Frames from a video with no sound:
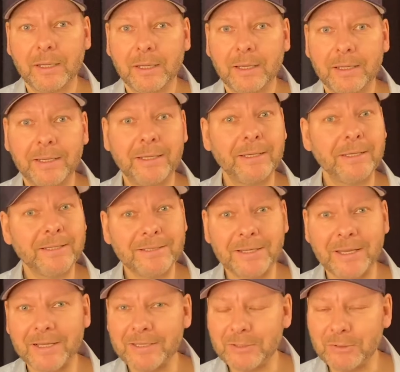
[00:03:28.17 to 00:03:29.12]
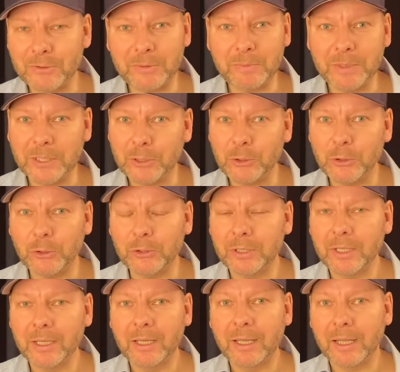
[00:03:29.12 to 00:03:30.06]
he is extremely good.
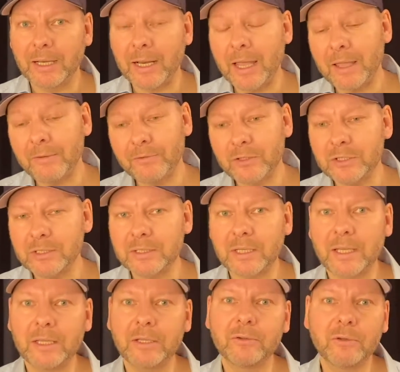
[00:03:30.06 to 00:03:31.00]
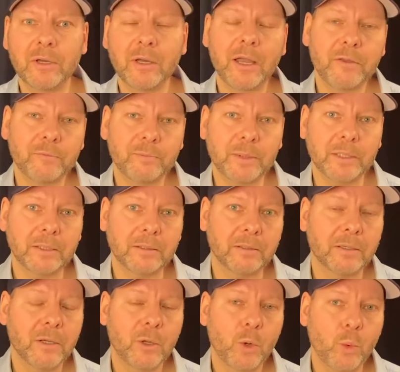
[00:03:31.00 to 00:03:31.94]
And I have to say, you know, I've
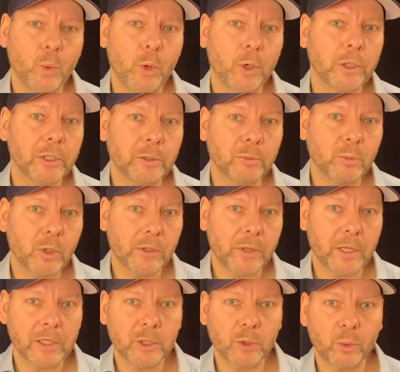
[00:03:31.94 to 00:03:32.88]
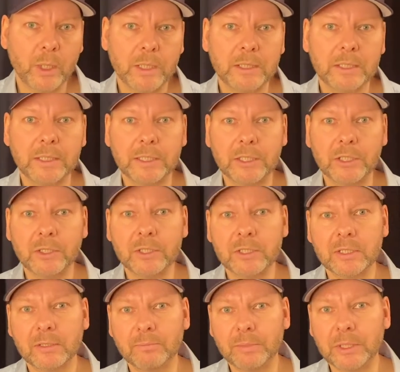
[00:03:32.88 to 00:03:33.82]
been working more than 20
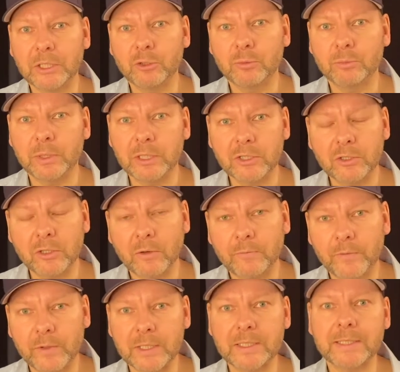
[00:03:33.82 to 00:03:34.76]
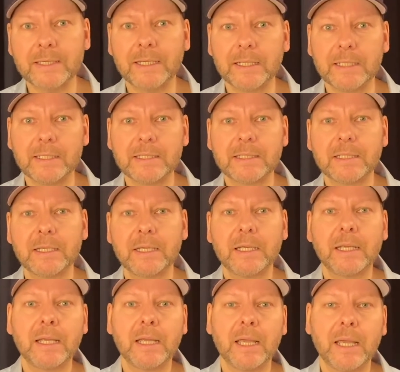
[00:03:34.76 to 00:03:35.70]
years in B2B software sales,
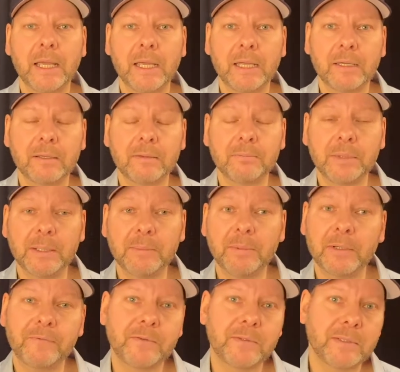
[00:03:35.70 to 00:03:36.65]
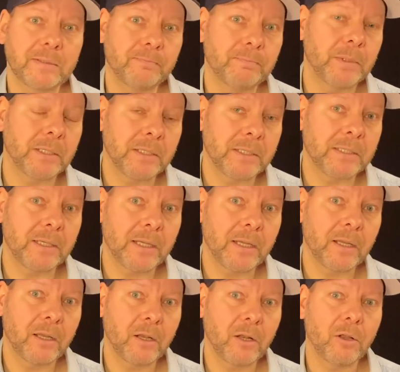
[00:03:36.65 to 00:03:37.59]
and people have been
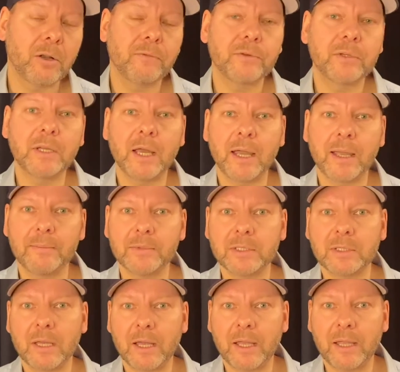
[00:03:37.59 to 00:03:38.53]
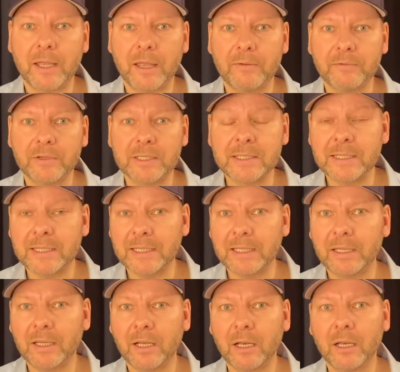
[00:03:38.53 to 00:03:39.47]
saying a lot of times I have a
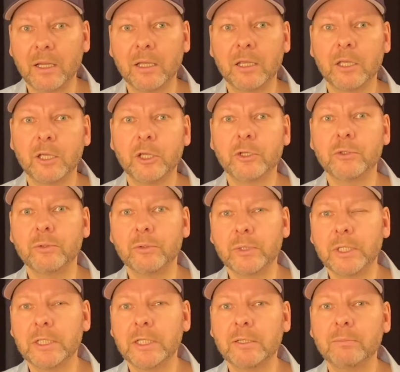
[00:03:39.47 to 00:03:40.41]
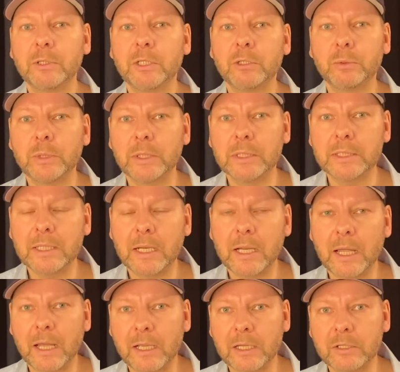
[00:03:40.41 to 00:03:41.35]
skill to read in between the
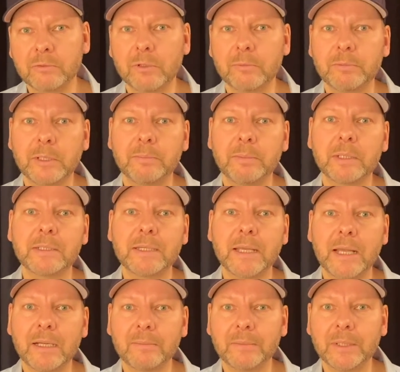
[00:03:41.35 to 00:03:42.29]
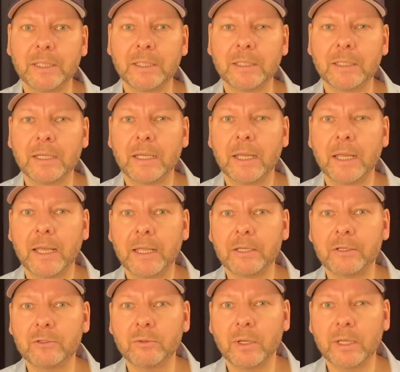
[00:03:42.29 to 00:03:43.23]
lines what people tell me
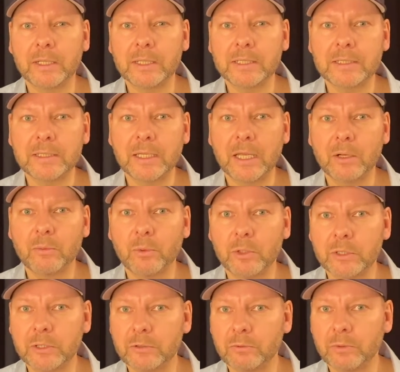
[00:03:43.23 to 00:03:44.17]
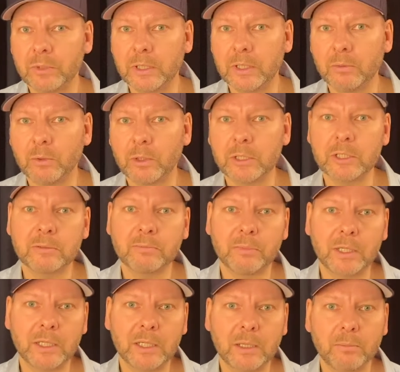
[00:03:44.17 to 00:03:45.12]
and to understand what is real, what is
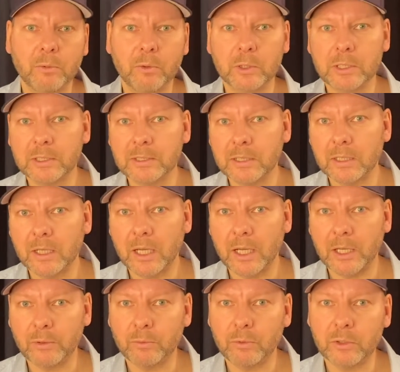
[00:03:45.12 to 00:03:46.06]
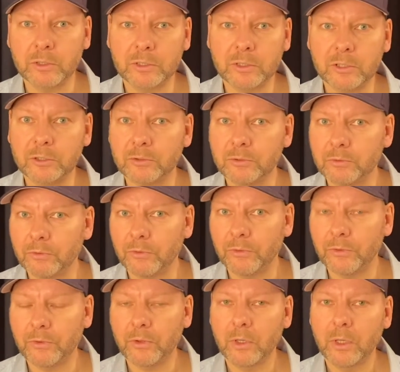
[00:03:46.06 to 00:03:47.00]
made up, what is a lie, and what is the
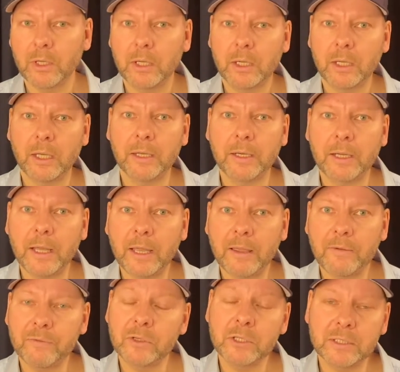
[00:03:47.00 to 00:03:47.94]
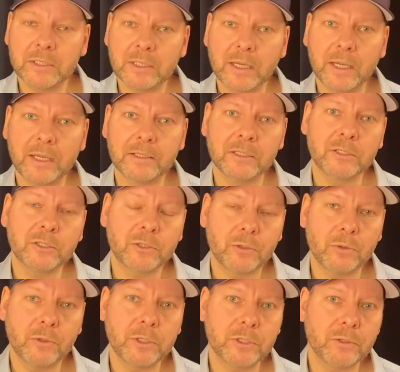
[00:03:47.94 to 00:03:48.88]
truth. And I have to say, the
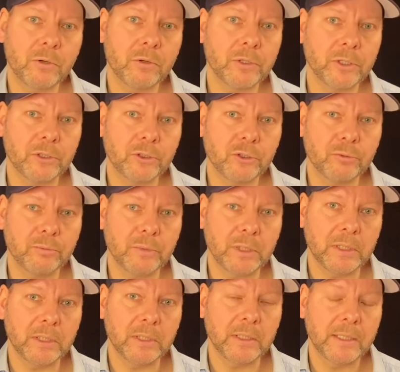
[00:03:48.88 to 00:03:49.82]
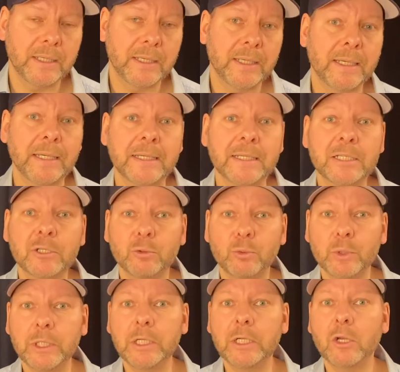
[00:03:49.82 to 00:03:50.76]
source talking to me in
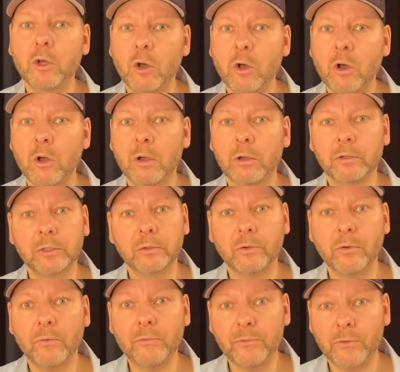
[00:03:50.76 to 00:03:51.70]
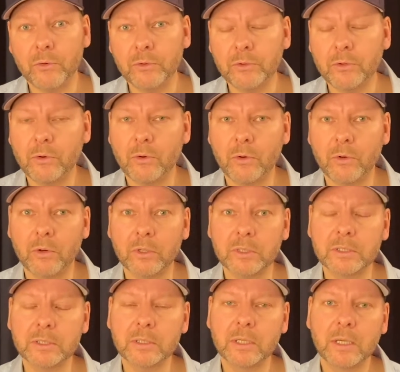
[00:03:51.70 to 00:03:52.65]
three long, you know, phone
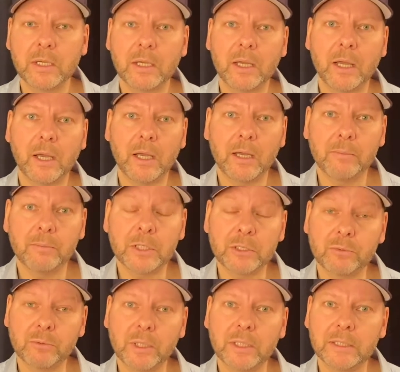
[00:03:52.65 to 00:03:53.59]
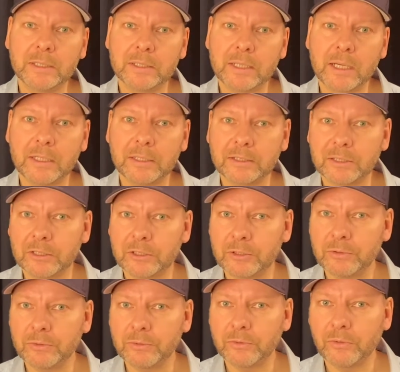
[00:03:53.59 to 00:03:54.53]
calls is really telling the
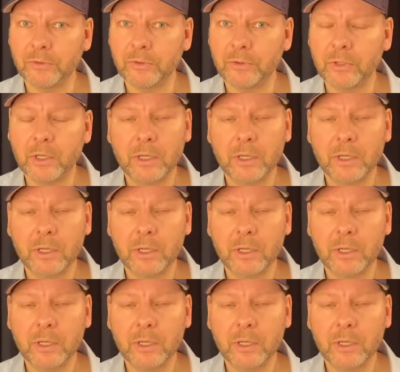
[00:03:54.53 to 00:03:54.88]
truth.